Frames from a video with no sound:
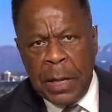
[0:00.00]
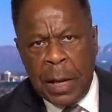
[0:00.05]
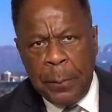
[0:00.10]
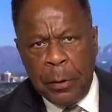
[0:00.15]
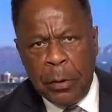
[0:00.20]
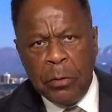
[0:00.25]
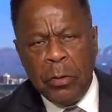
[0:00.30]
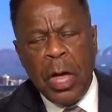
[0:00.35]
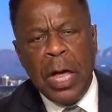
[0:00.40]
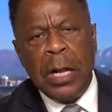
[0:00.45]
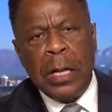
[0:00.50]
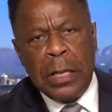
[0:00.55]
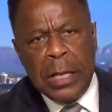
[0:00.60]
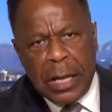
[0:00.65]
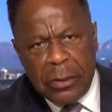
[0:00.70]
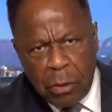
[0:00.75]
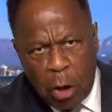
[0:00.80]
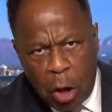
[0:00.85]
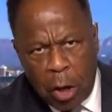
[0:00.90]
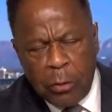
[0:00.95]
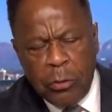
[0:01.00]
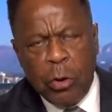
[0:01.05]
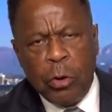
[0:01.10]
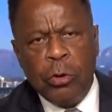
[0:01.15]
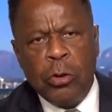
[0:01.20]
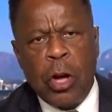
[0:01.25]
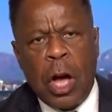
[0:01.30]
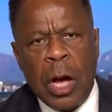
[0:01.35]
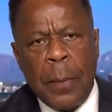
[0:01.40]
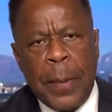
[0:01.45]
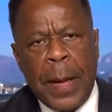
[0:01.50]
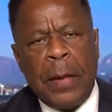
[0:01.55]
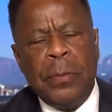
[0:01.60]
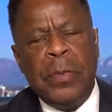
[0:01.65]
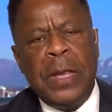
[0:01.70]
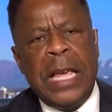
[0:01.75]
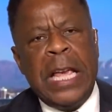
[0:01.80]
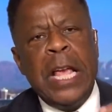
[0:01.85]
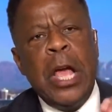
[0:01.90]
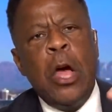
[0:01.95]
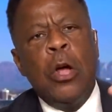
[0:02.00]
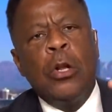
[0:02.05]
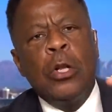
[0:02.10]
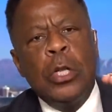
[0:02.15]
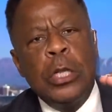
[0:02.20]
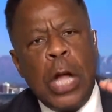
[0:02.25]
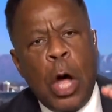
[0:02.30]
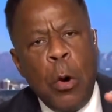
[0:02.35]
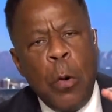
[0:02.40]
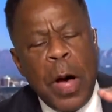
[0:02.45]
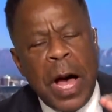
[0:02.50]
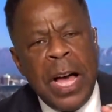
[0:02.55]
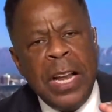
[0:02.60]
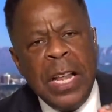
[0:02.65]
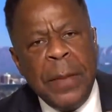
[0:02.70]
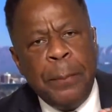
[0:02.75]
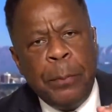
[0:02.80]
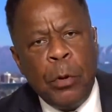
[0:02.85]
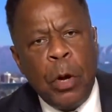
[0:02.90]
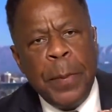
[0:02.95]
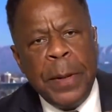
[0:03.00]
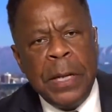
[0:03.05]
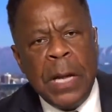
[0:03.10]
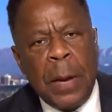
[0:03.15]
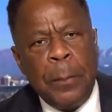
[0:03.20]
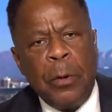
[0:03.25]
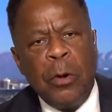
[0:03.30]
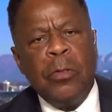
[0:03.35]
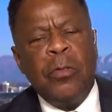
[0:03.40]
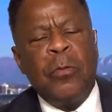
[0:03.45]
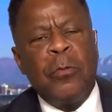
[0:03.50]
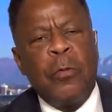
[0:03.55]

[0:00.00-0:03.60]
numbers, let's also talk about the low unemployment numbers